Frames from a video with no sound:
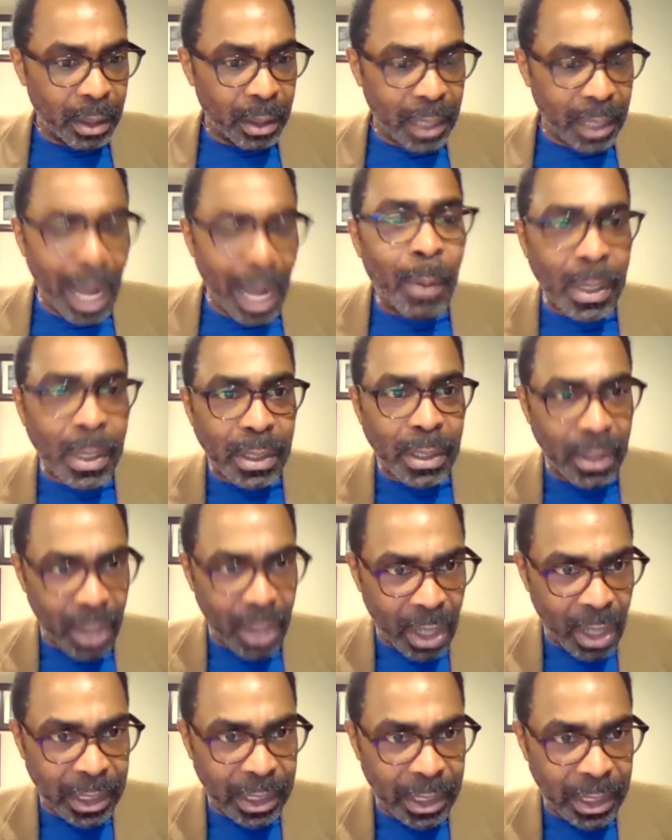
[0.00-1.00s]
That was
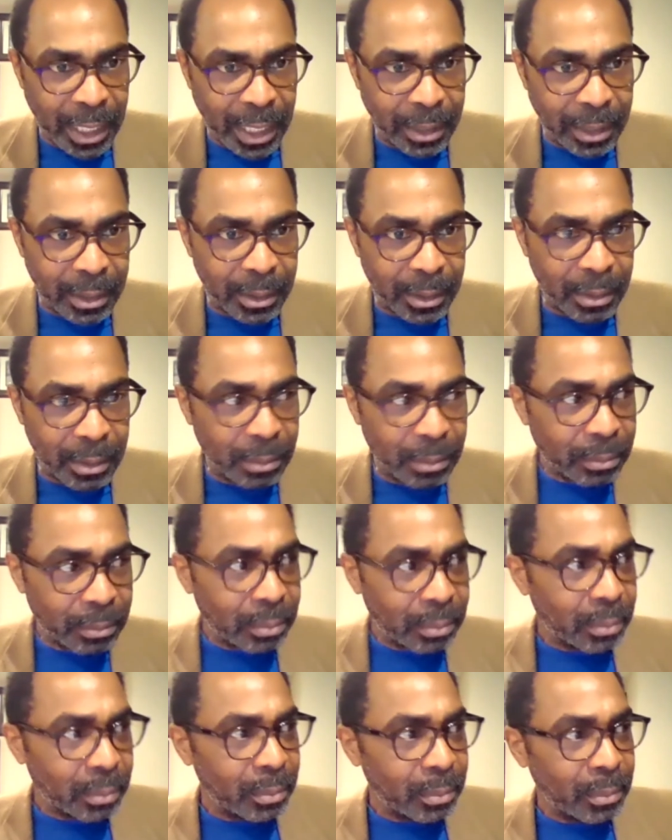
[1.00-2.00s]
nonsense.
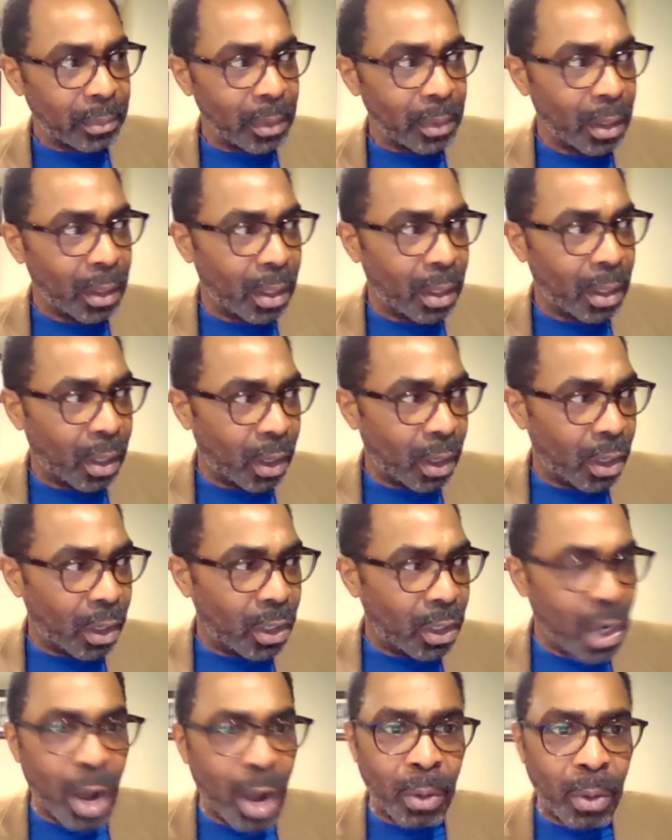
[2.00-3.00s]

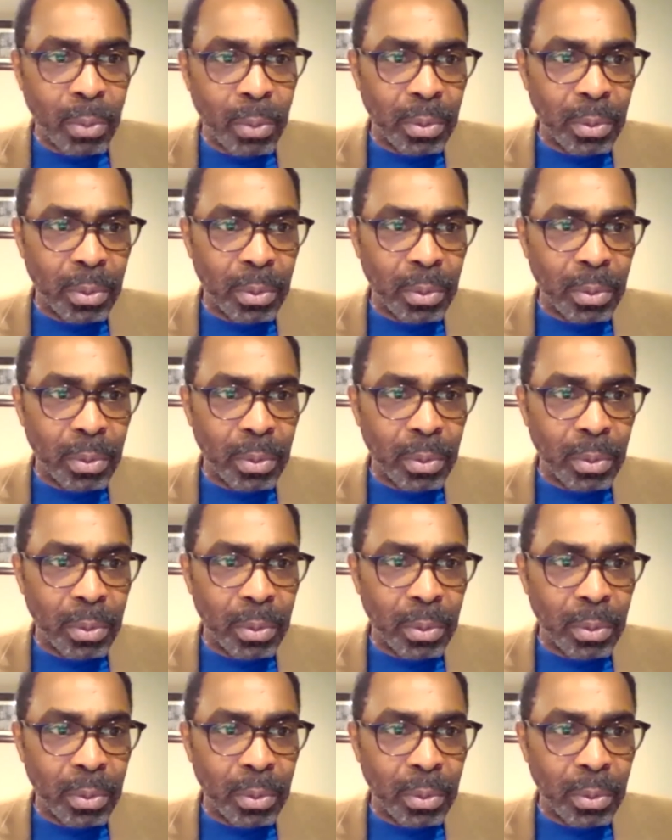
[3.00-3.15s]
Now,